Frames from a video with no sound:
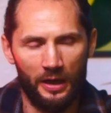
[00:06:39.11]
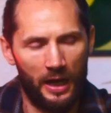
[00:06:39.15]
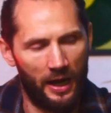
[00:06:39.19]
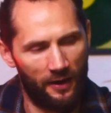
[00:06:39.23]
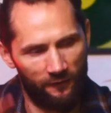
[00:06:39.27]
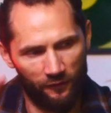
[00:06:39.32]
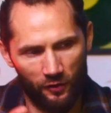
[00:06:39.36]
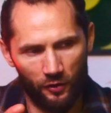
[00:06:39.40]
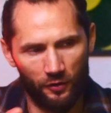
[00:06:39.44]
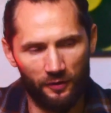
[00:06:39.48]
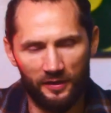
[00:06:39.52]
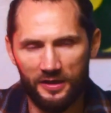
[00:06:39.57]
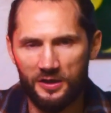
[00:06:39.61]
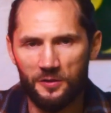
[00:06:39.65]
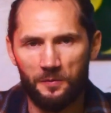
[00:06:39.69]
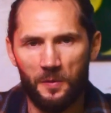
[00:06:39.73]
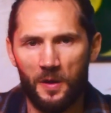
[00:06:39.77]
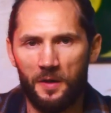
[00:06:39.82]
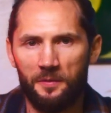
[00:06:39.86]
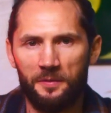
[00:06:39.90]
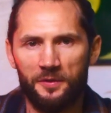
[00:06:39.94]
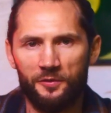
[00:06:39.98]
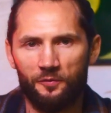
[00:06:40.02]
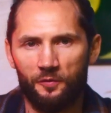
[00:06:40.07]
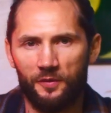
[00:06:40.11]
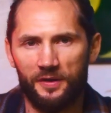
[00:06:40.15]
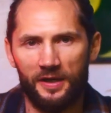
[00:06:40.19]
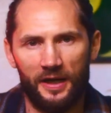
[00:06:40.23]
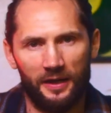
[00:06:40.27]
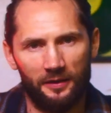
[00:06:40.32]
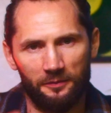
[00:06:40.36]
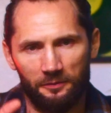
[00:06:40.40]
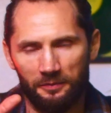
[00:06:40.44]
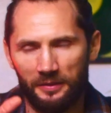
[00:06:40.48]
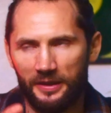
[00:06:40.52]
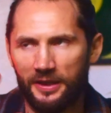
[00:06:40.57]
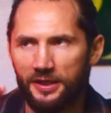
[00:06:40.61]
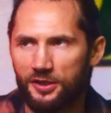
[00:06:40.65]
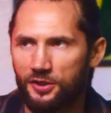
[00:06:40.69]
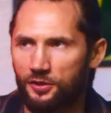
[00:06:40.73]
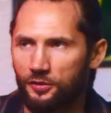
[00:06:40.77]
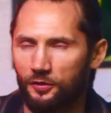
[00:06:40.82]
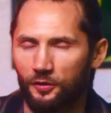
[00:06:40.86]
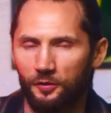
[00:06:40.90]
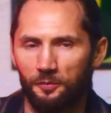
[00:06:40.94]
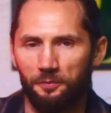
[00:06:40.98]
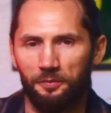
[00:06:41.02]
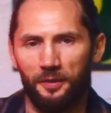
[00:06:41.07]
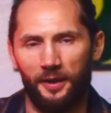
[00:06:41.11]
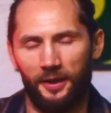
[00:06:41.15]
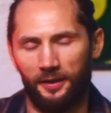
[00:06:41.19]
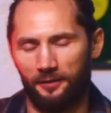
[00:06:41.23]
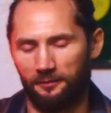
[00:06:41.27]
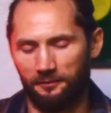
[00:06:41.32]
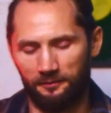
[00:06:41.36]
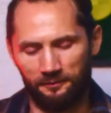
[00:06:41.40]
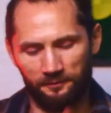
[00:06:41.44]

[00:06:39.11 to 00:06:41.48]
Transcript: If you want to experiment with that, please do, but